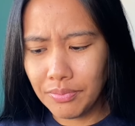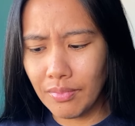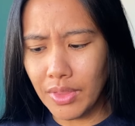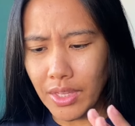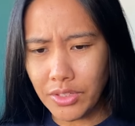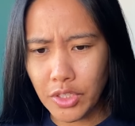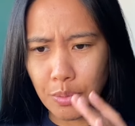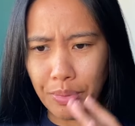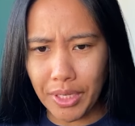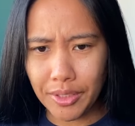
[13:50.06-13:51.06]
this has
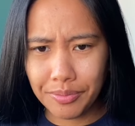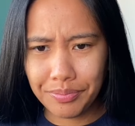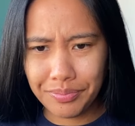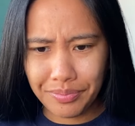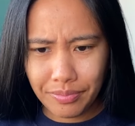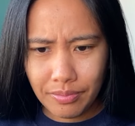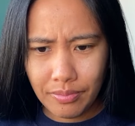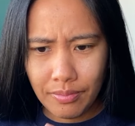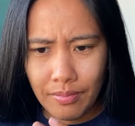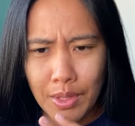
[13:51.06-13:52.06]
been
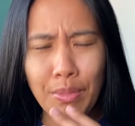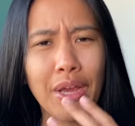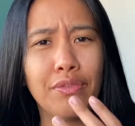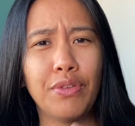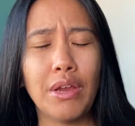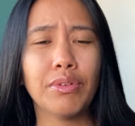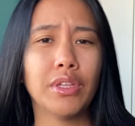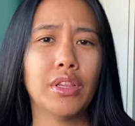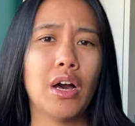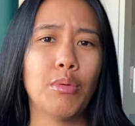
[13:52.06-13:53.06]
my favorite
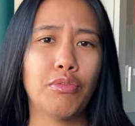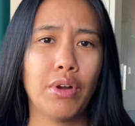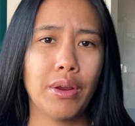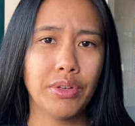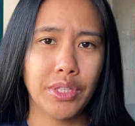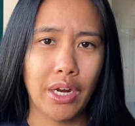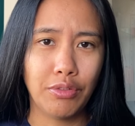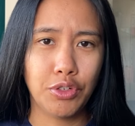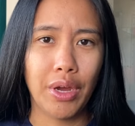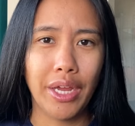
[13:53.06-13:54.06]
Le Labo fragrance that I've
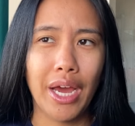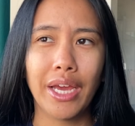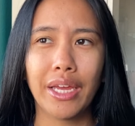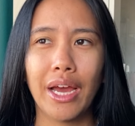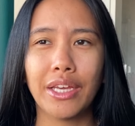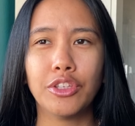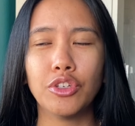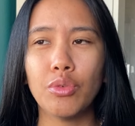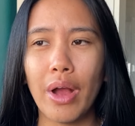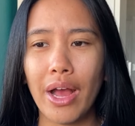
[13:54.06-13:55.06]
tried. I, I
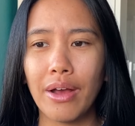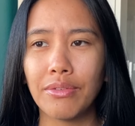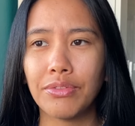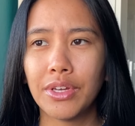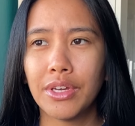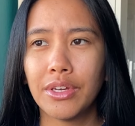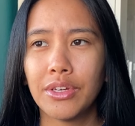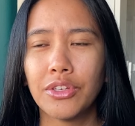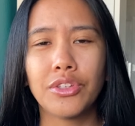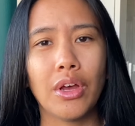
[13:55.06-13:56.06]
do have
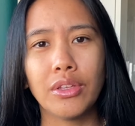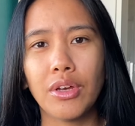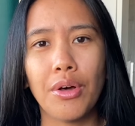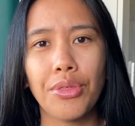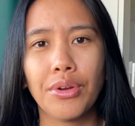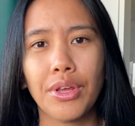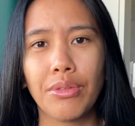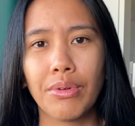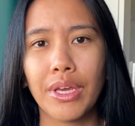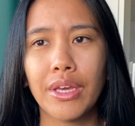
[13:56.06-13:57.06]
Santal
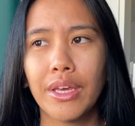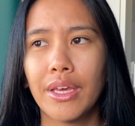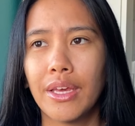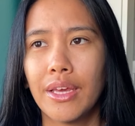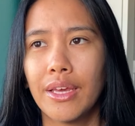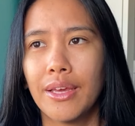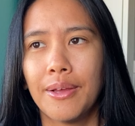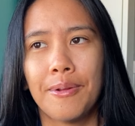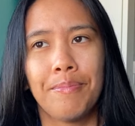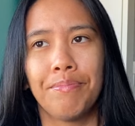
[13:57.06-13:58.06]
33.
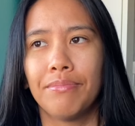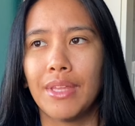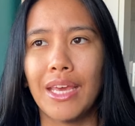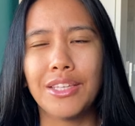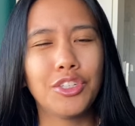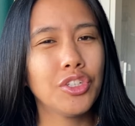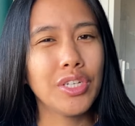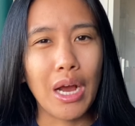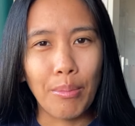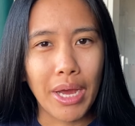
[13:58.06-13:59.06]
It's just
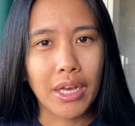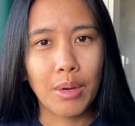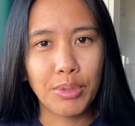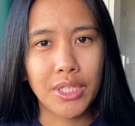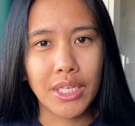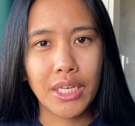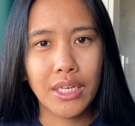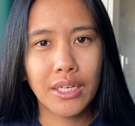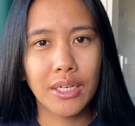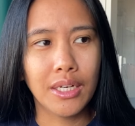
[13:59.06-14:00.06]
not my cup of tea.
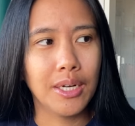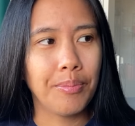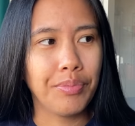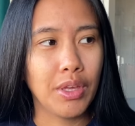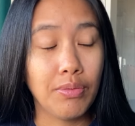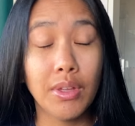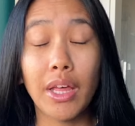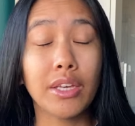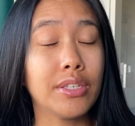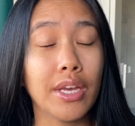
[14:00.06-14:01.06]
Um, if you
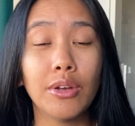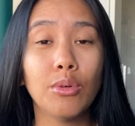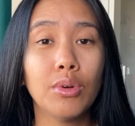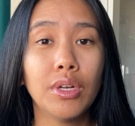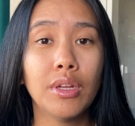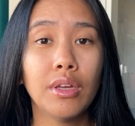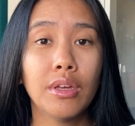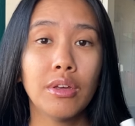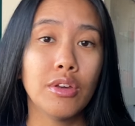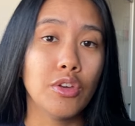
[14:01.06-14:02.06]
like sandalwood,
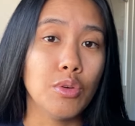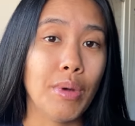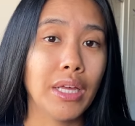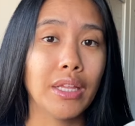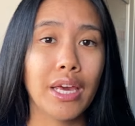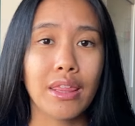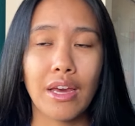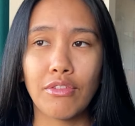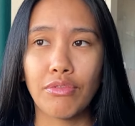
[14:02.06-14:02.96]
you might like that